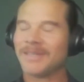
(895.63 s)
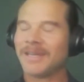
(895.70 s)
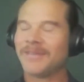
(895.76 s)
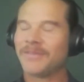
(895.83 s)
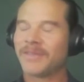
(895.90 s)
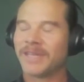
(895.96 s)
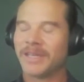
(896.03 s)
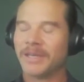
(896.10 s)
I
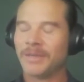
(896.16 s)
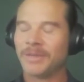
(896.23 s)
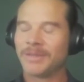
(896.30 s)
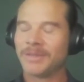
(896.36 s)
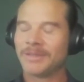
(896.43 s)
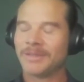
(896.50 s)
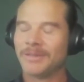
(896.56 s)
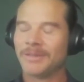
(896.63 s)
forget
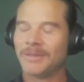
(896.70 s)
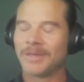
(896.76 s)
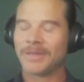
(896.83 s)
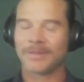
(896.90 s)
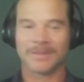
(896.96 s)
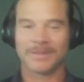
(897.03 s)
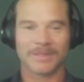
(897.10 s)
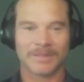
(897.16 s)
who I
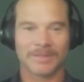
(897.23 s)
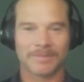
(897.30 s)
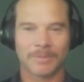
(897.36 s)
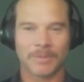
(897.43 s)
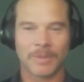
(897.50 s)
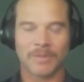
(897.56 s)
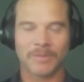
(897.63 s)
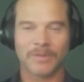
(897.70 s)
heard this
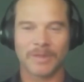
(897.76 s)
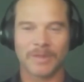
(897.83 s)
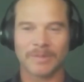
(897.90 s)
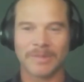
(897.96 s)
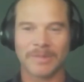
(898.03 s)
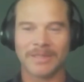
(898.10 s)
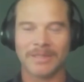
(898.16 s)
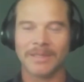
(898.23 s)
quote from,
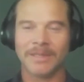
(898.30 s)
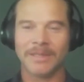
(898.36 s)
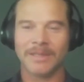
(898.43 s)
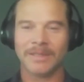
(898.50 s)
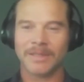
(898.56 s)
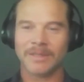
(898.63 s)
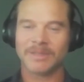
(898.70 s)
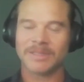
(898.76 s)
but
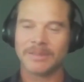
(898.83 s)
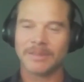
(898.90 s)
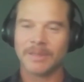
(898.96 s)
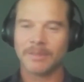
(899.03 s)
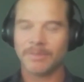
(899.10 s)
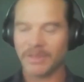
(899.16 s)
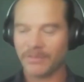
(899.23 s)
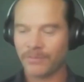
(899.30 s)
it was
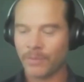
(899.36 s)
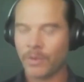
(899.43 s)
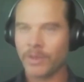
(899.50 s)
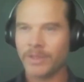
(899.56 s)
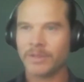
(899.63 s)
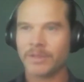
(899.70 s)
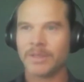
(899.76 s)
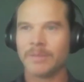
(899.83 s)
before
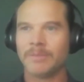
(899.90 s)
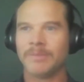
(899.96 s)
you can